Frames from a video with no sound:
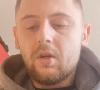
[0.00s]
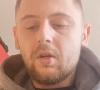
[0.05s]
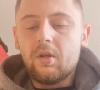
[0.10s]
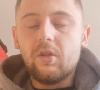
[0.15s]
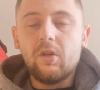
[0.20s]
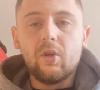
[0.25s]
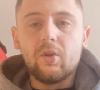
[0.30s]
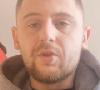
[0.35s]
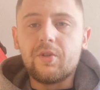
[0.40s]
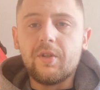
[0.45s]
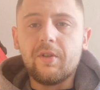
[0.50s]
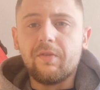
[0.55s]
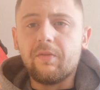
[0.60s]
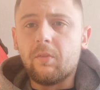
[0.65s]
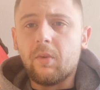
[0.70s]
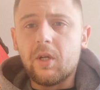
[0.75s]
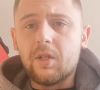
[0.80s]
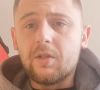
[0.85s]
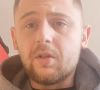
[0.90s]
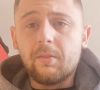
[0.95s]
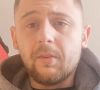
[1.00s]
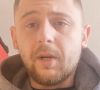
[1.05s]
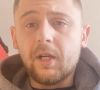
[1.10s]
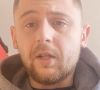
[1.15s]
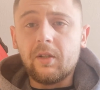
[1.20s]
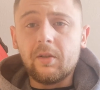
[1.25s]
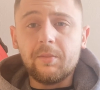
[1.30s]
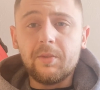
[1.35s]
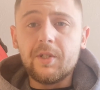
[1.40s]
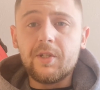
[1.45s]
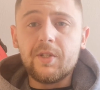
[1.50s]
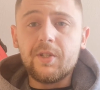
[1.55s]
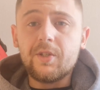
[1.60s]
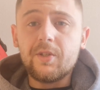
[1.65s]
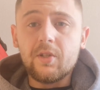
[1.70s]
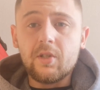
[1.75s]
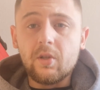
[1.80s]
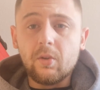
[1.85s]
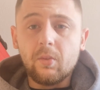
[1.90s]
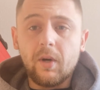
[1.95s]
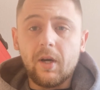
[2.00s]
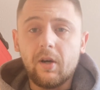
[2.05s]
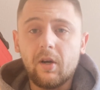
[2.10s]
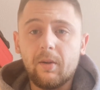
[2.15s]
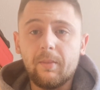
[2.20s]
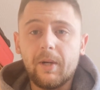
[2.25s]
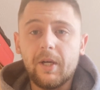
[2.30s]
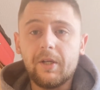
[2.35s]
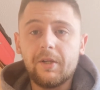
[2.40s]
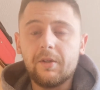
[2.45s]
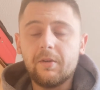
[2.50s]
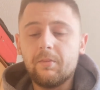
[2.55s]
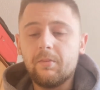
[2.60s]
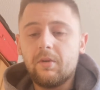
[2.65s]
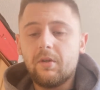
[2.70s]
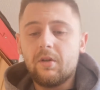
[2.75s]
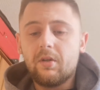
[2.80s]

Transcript: Lots of different ways to make them, this is just the way I make them.